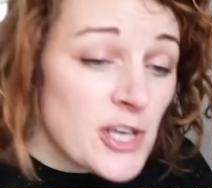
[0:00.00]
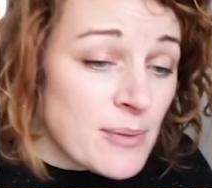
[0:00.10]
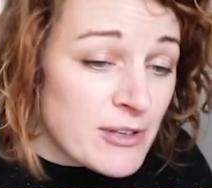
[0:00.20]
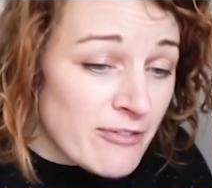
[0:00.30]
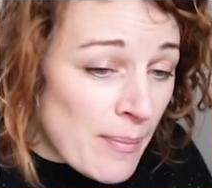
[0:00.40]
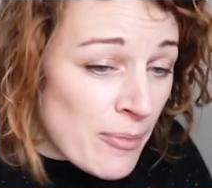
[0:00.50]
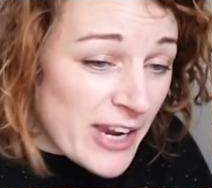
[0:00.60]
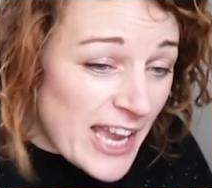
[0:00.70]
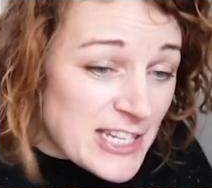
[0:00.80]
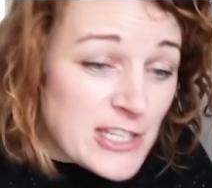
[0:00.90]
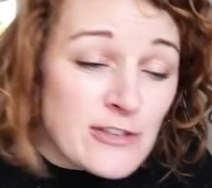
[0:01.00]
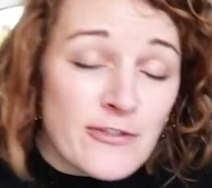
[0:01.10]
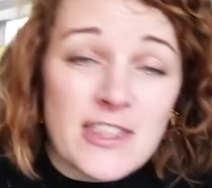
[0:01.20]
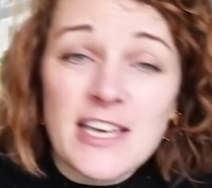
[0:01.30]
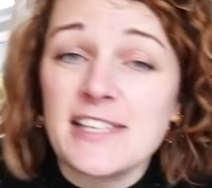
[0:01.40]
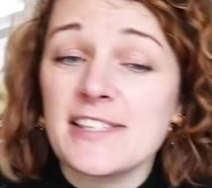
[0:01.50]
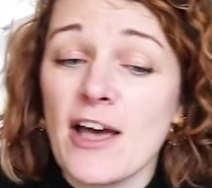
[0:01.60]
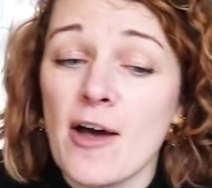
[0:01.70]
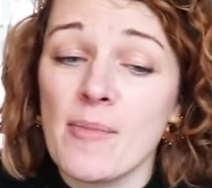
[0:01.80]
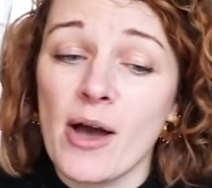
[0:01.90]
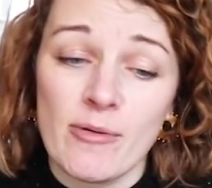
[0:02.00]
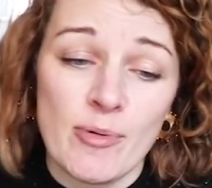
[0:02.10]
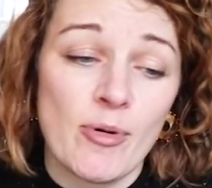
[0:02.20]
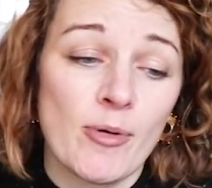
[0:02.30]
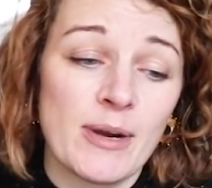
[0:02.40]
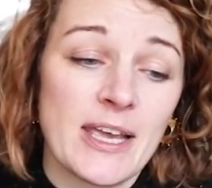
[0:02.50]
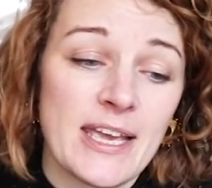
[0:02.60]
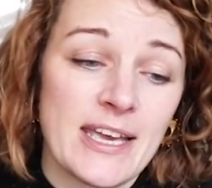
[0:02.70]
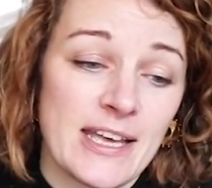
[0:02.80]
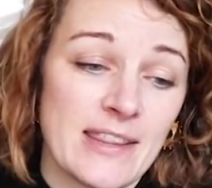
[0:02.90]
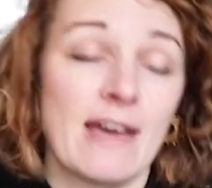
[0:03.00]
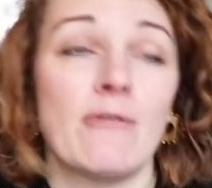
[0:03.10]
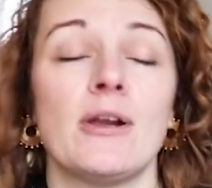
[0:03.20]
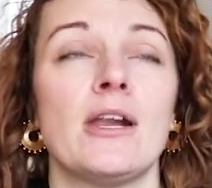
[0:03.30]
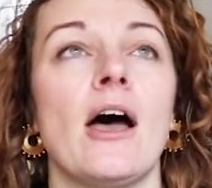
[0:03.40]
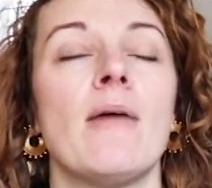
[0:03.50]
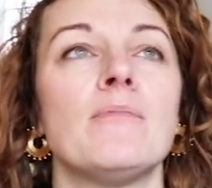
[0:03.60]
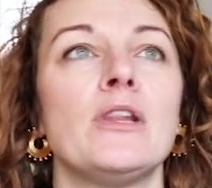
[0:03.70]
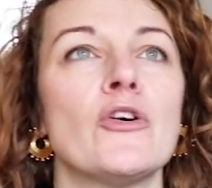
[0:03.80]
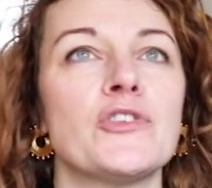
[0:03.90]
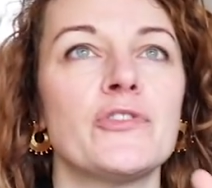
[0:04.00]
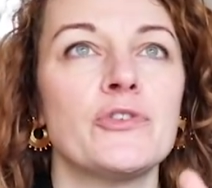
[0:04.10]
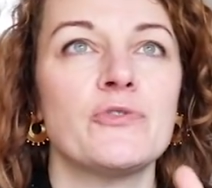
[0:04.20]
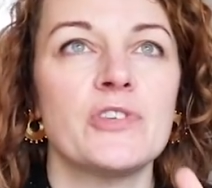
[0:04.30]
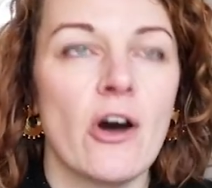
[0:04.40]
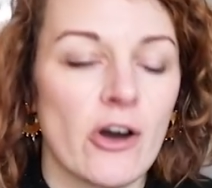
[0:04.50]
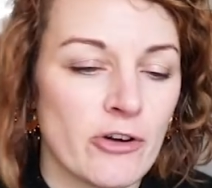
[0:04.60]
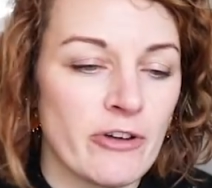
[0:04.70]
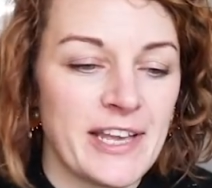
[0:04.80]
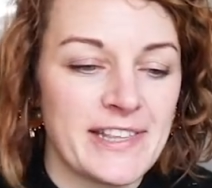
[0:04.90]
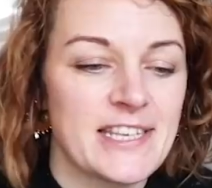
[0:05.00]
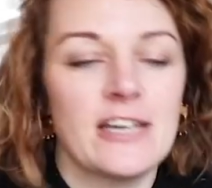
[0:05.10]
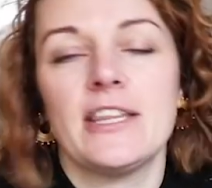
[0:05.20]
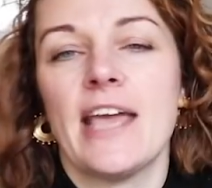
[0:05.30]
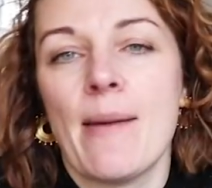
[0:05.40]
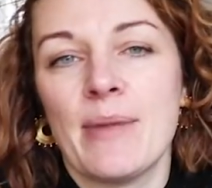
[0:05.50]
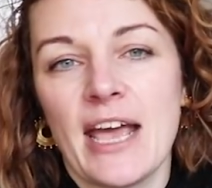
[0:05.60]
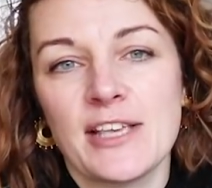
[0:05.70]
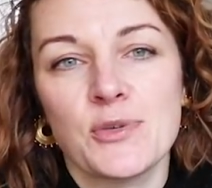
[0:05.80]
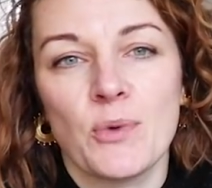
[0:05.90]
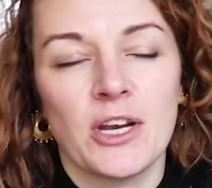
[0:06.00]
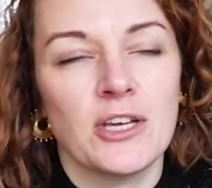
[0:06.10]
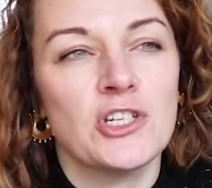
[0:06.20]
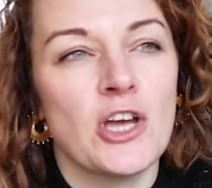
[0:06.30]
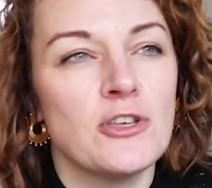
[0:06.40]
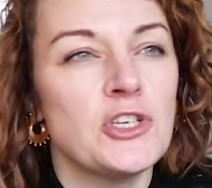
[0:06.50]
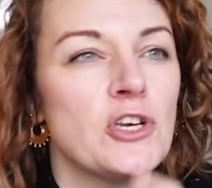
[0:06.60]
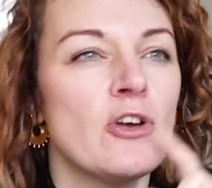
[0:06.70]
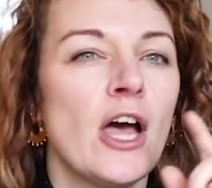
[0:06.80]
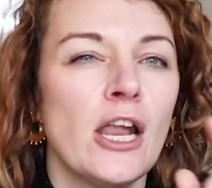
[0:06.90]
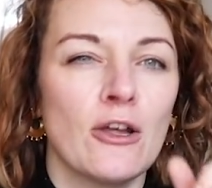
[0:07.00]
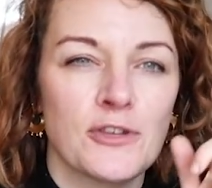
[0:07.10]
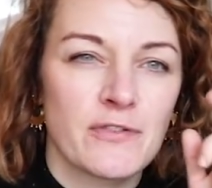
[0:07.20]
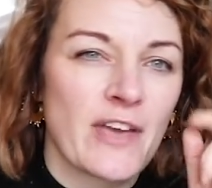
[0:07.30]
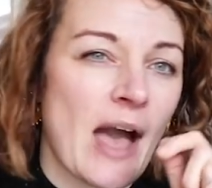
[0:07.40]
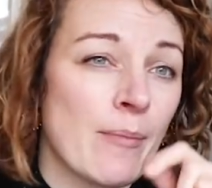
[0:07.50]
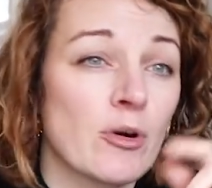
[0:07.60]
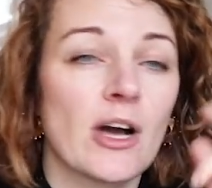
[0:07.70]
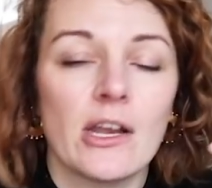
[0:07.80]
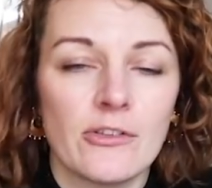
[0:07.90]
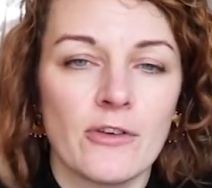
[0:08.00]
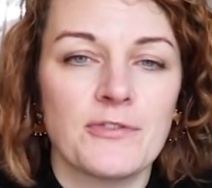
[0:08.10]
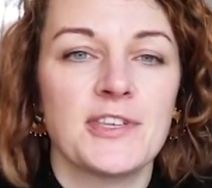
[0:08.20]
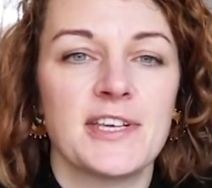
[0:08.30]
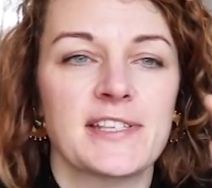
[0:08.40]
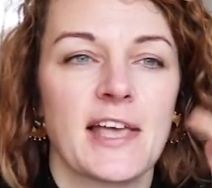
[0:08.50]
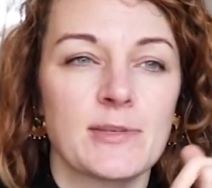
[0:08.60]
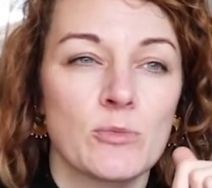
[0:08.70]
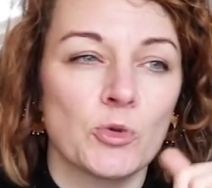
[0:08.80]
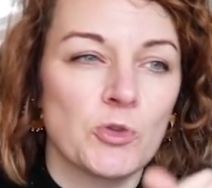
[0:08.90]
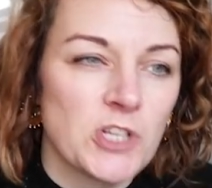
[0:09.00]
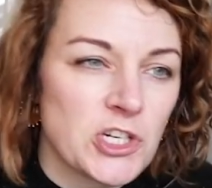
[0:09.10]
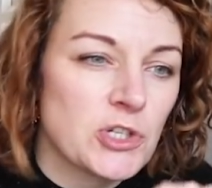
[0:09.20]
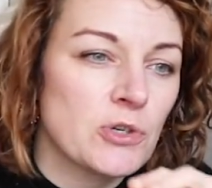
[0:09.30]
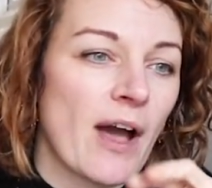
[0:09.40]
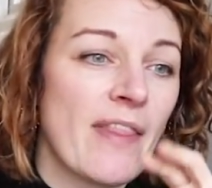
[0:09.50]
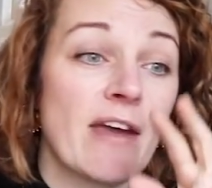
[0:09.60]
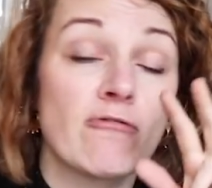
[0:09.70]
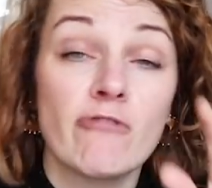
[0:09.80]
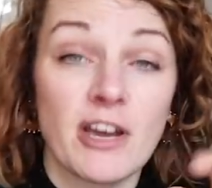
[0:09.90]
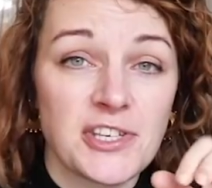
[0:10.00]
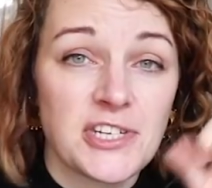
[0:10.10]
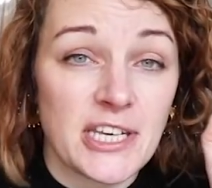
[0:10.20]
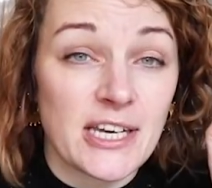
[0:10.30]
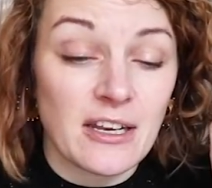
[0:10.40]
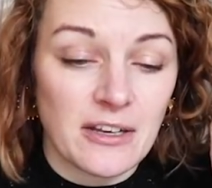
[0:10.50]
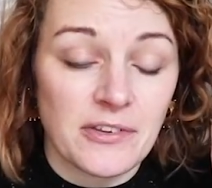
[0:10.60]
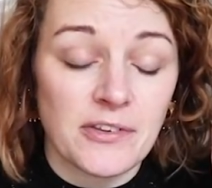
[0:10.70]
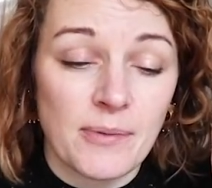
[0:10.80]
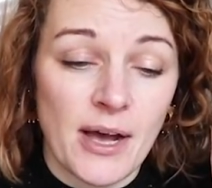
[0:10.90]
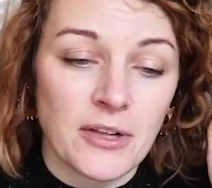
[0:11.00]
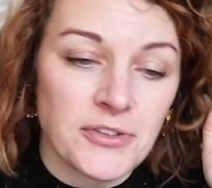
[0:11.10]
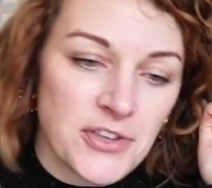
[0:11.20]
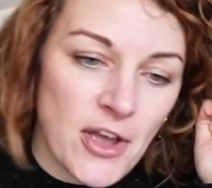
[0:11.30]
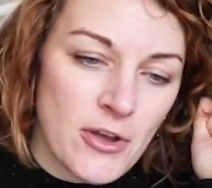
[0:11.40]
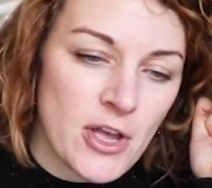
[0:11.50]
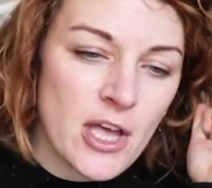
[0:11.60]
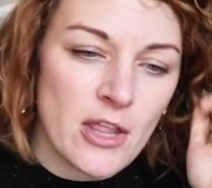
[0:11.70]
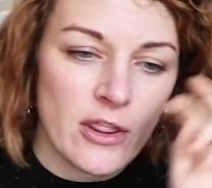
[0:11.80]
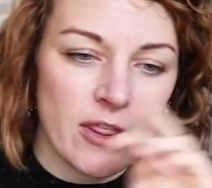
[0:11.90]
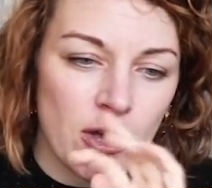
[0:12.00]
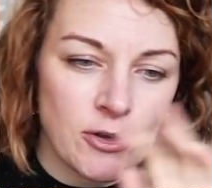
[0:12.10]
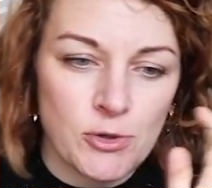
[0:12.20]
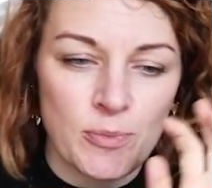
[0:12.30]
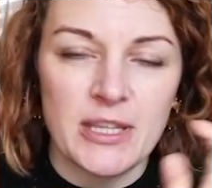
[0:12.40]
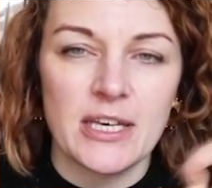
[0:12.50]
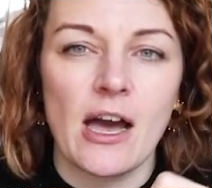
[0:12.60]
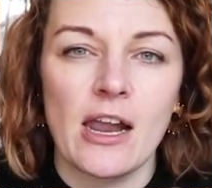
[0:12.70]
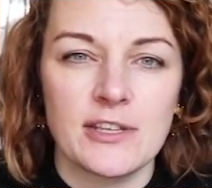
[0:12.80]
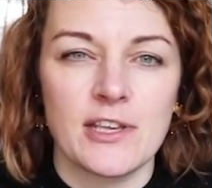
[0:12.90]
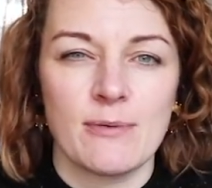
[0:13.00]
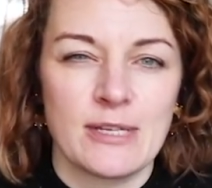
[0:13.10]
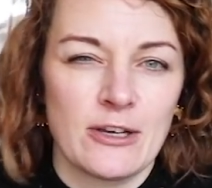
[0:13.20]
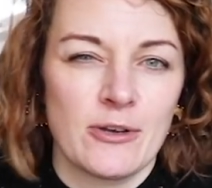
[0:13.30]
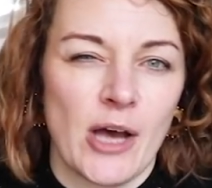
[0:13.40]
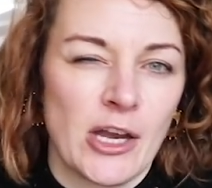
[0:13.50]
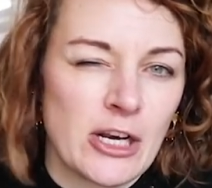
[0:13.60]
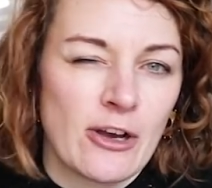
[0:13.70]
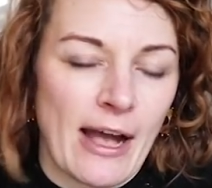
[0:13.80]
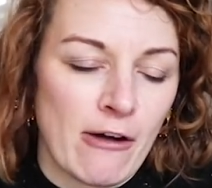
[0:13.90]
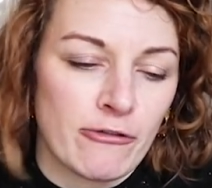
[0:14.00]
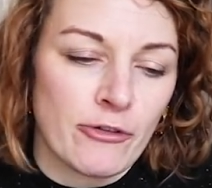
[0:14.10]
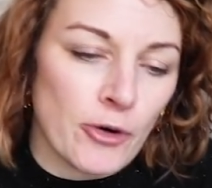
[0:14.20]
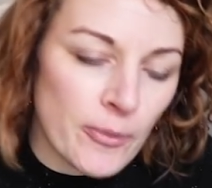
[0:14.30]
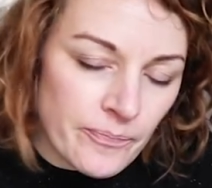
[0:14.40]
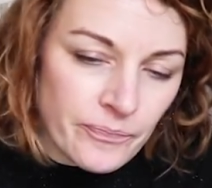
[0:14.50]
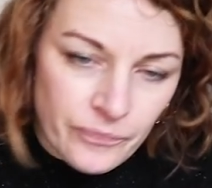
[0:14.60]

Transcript: terms of fabrications for this, there were lots of sort of dark greens, like the M&S one I showed you, lots of camel colours obviously because that's more traditional, and then rusty colours as well. So those would be the colours I'd look out for.